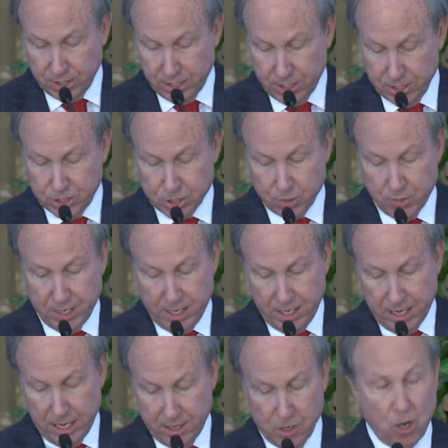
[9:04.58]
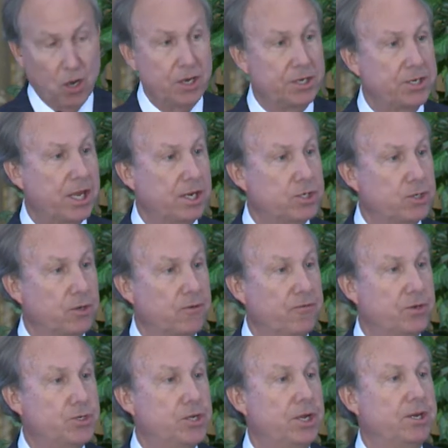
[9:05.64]
history and architecture of
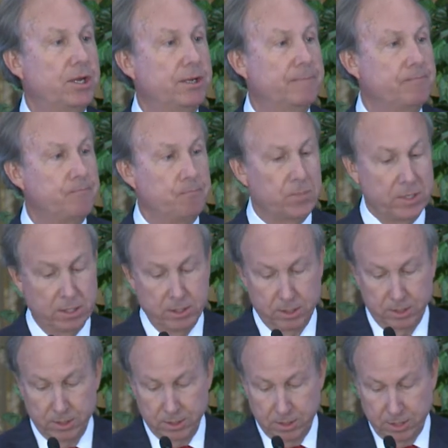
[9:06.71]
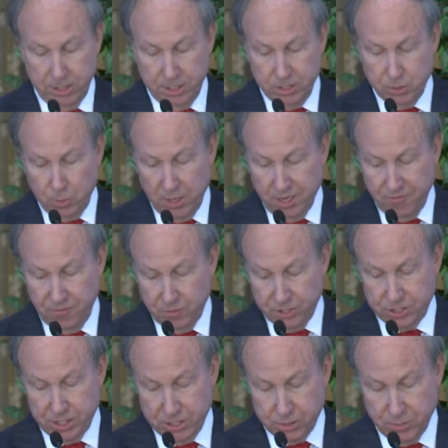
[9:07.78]
Virginia and 21st
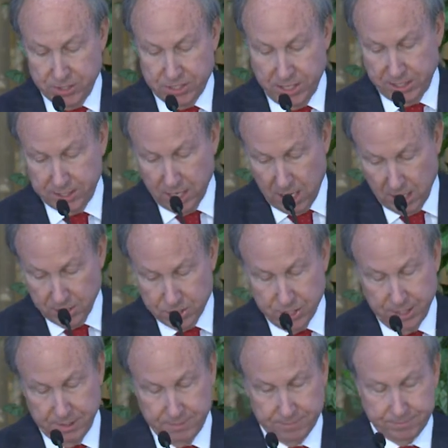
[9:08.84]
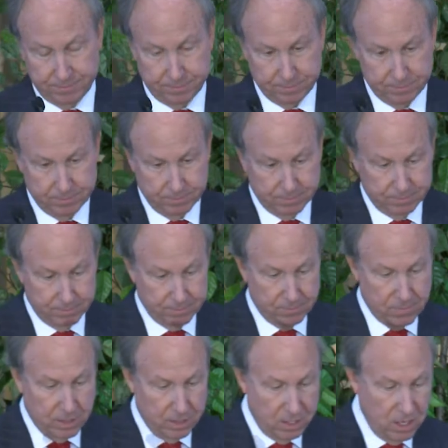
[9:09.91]
century technology.
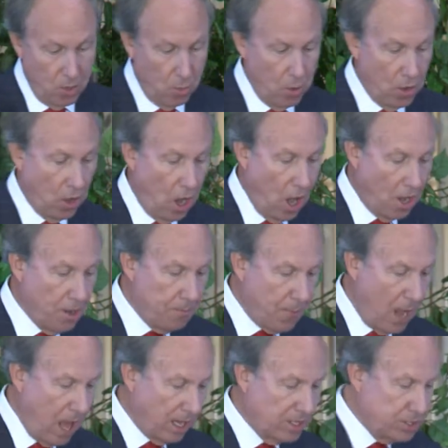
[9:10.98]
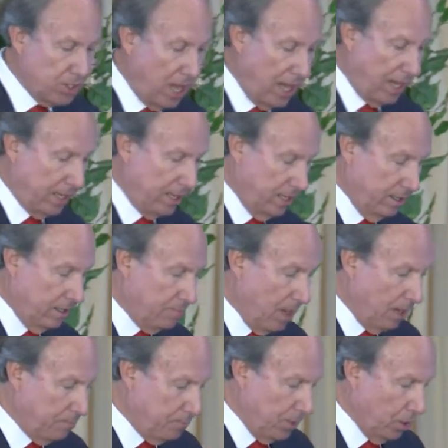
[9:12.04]
We're unapologetic
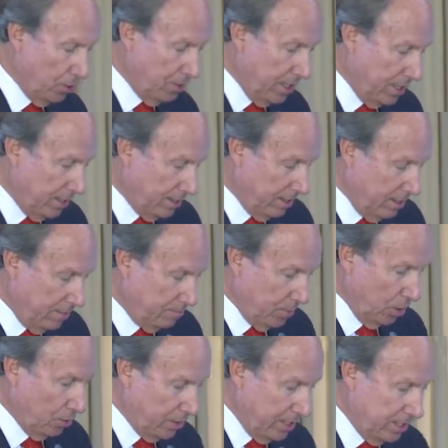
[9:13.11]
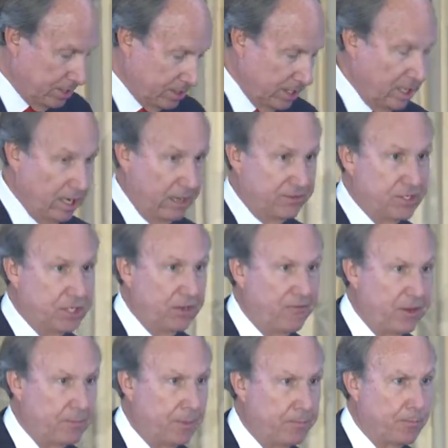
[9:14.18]
about building buildings of
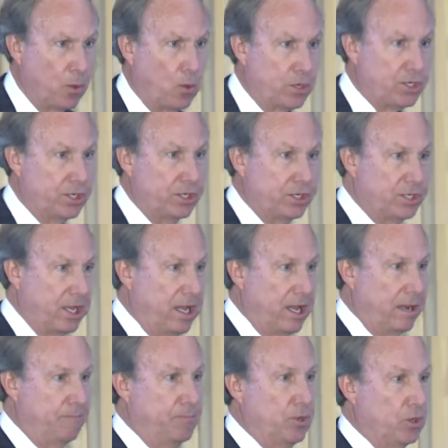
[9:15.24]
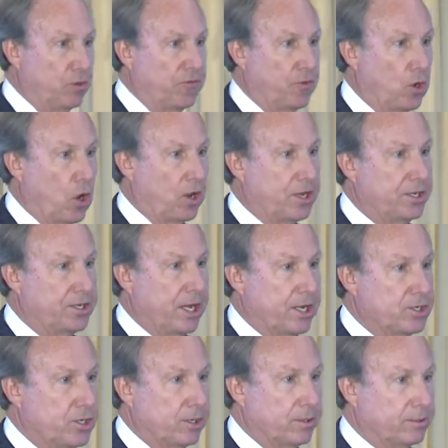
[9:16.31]
civic proportions and beautiful
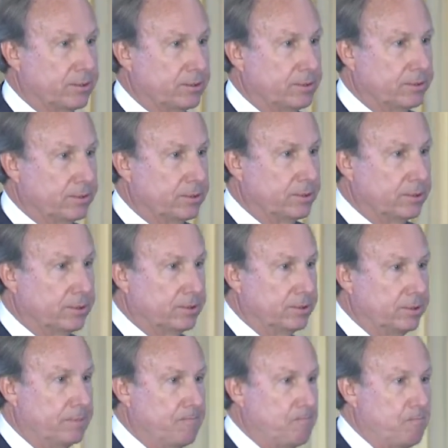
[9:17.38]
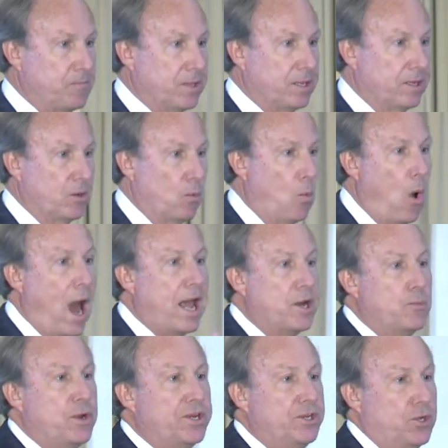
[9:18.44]
architecture. Why do
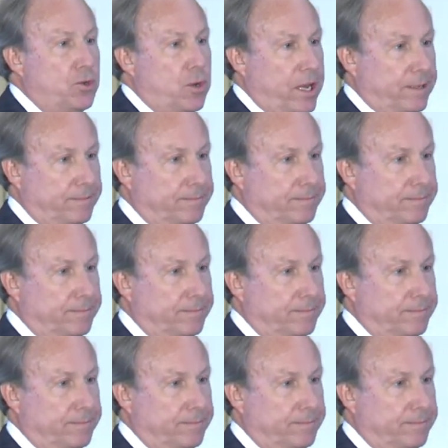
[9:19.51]
we do it?